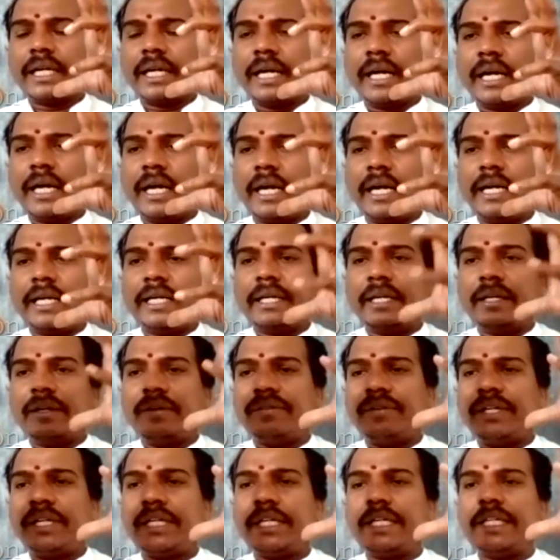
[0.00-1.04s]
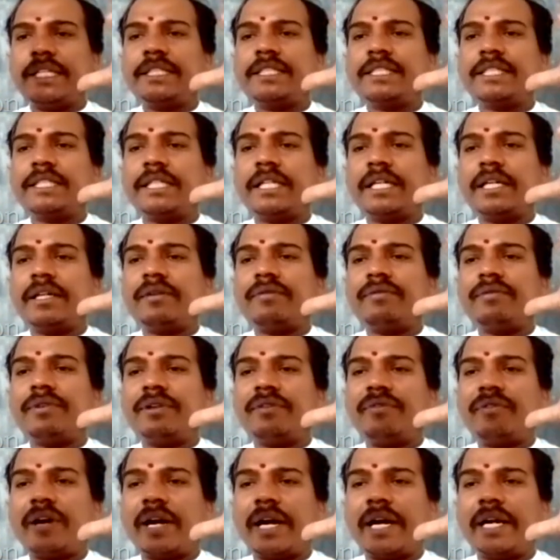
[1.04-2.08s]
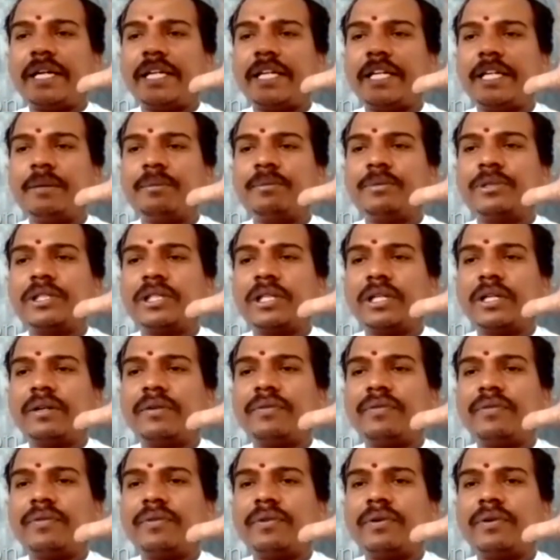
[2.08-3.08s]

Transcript: and every engineer will find himself